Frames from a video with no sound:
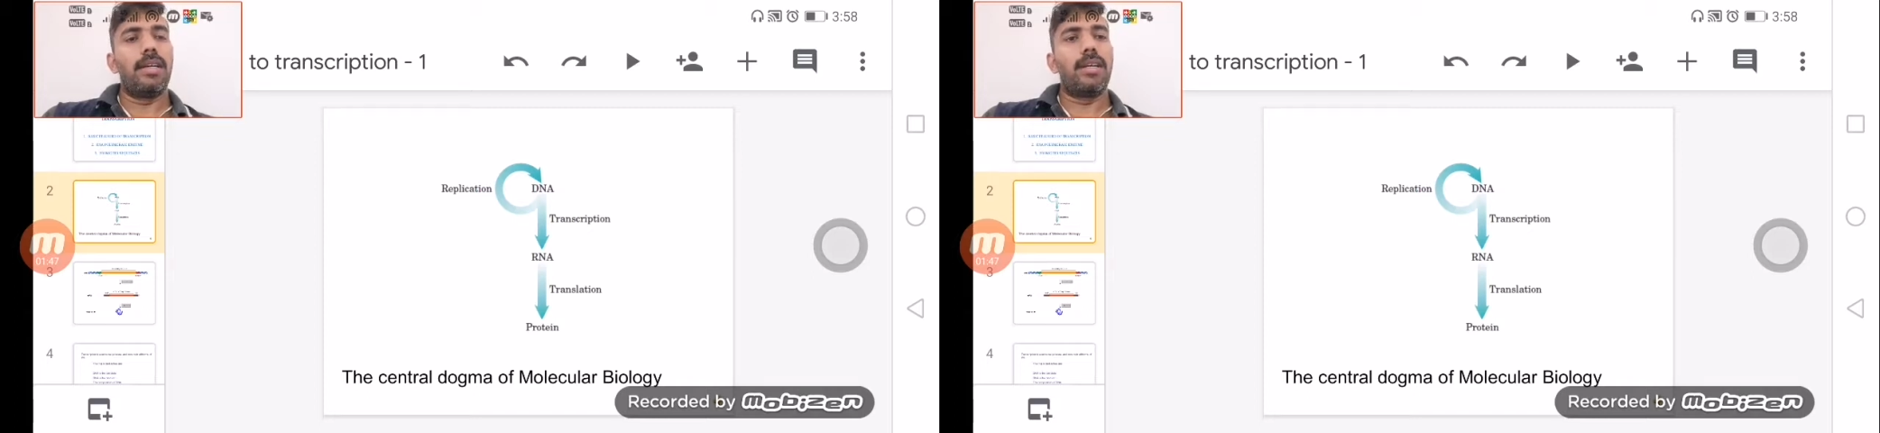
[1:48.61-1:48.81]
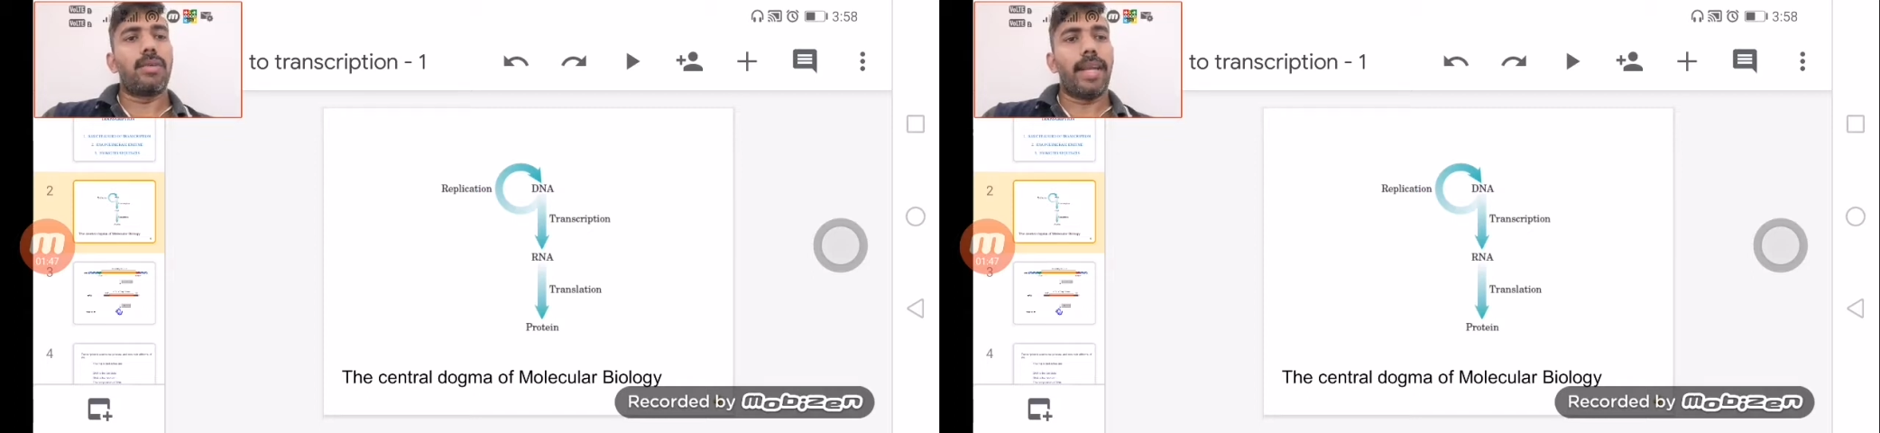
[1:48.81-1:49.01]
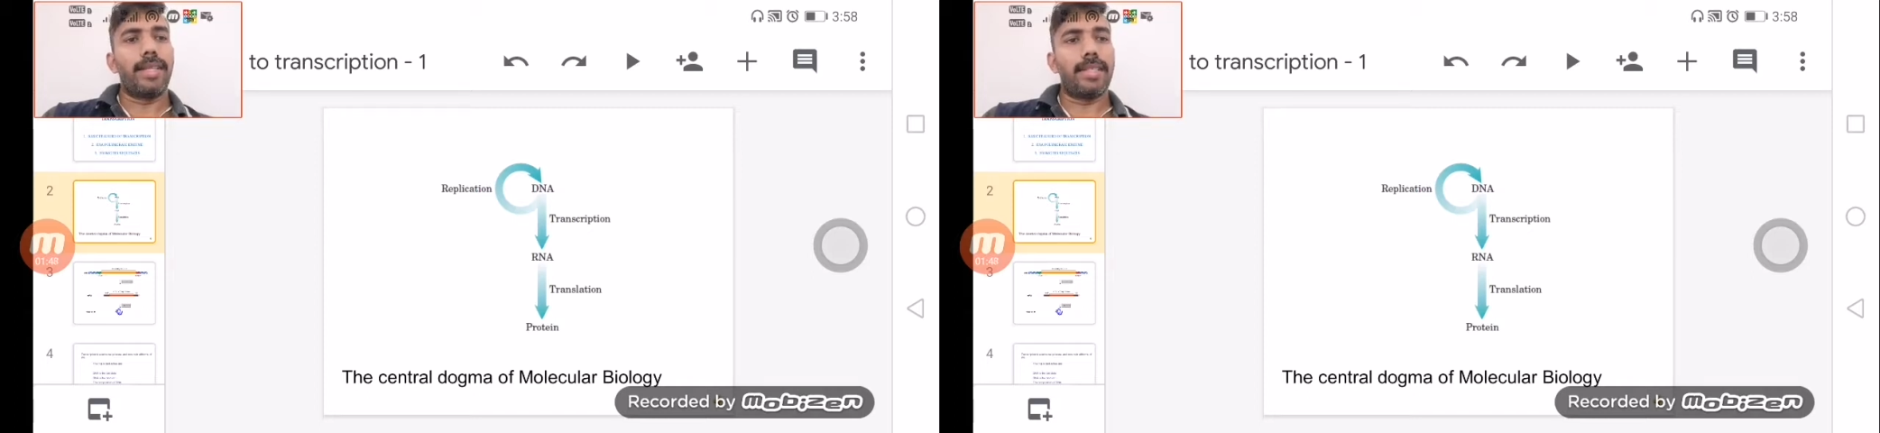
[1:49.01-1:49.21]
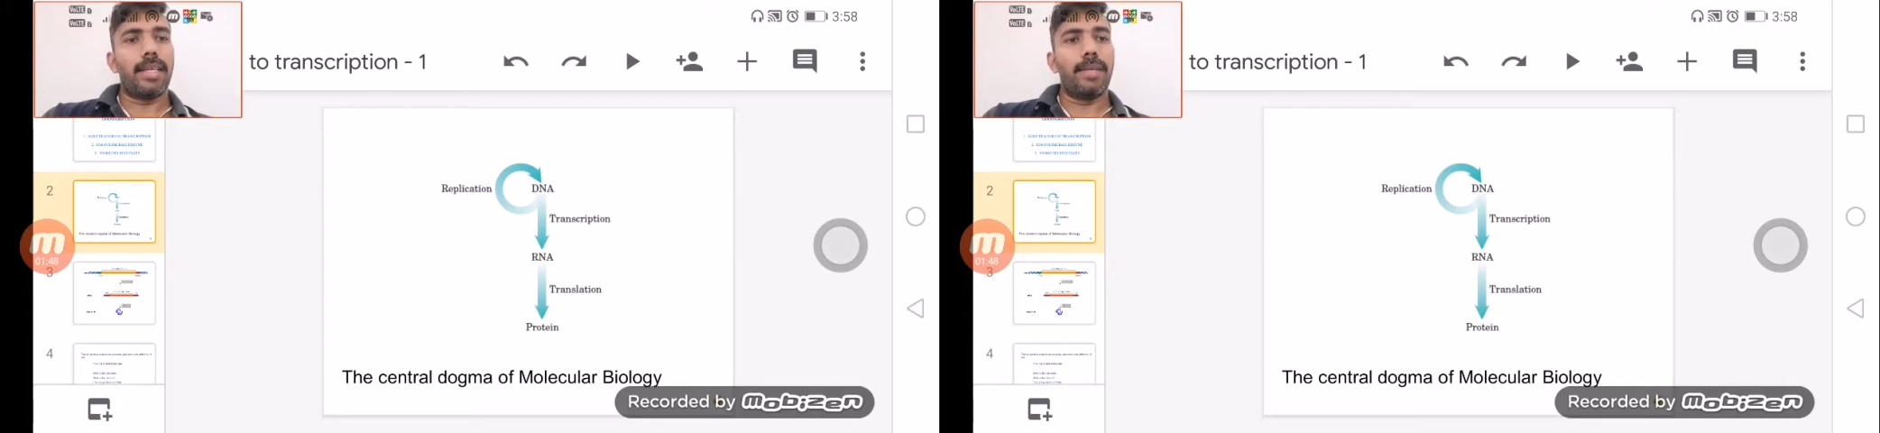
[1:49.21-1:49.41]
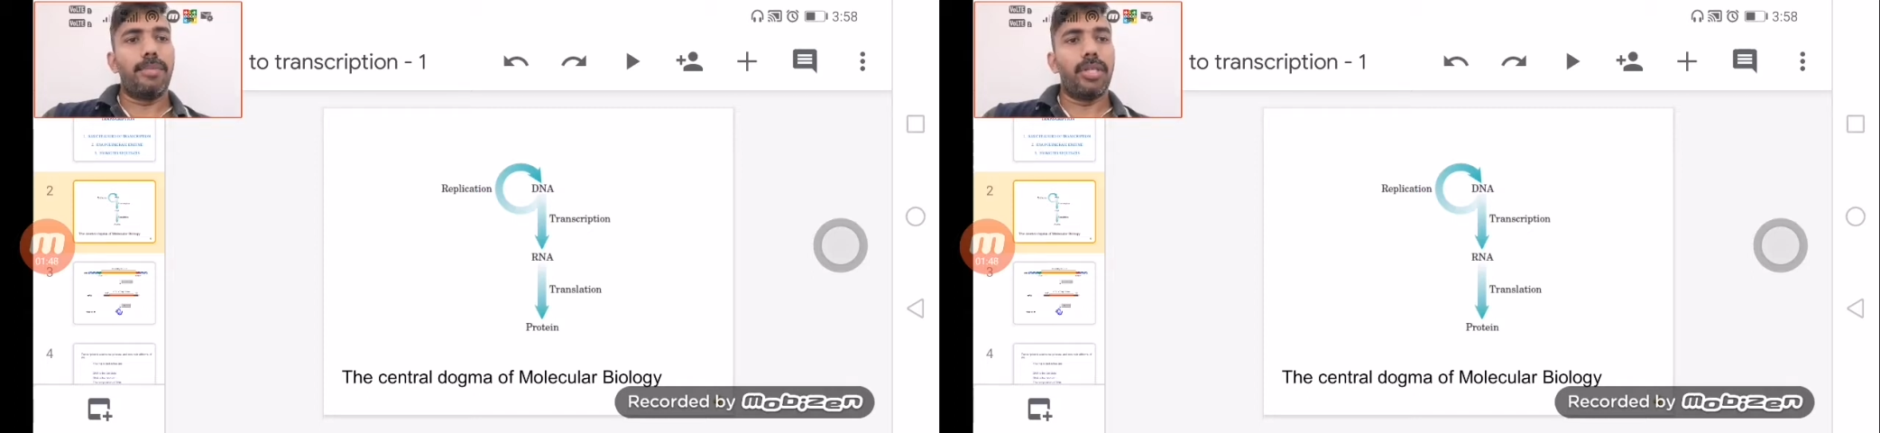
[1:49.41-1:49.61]

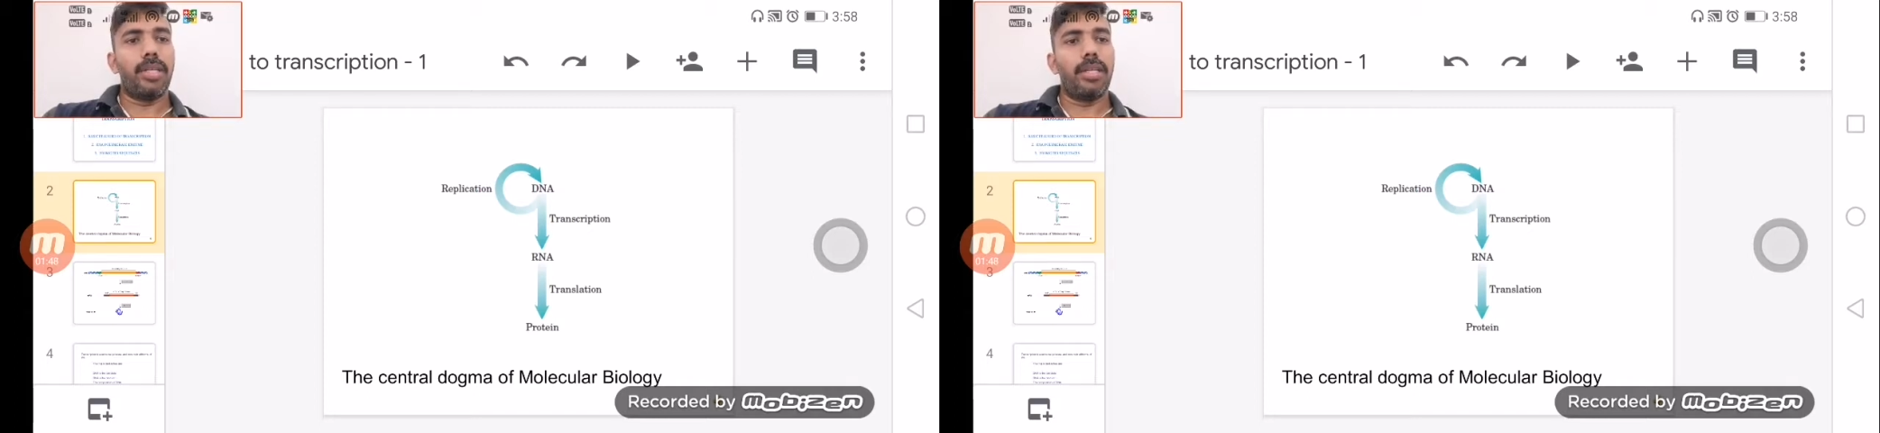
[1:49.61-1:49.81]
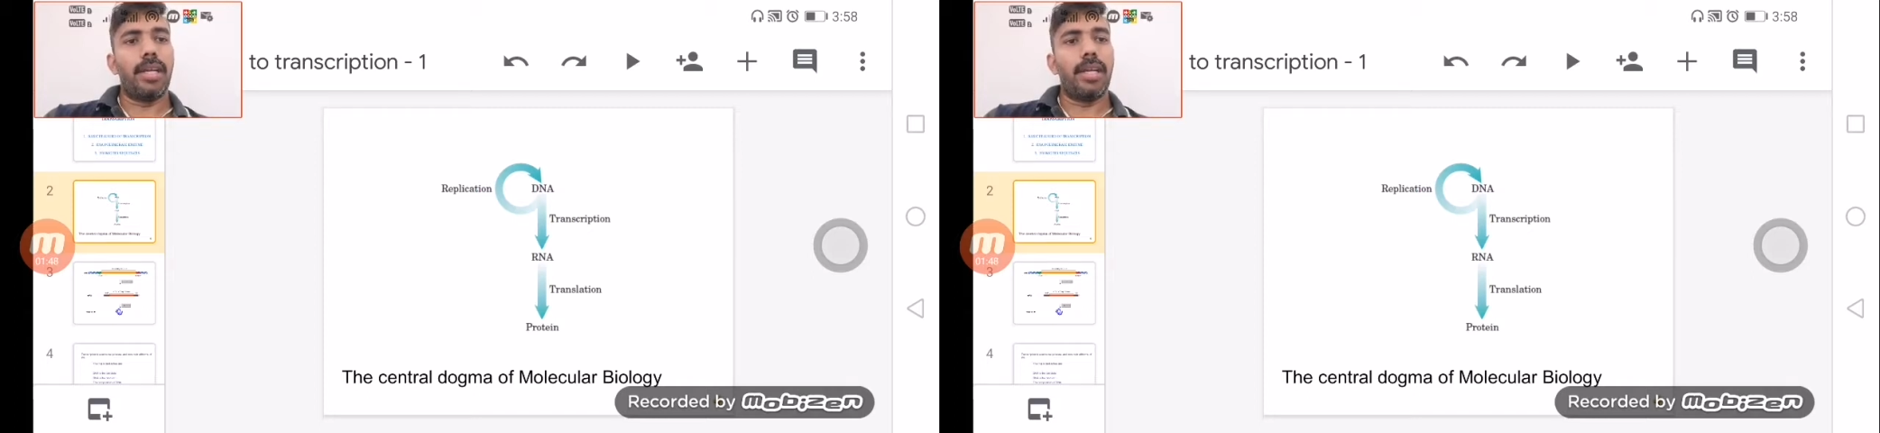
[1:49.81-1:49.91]
transcription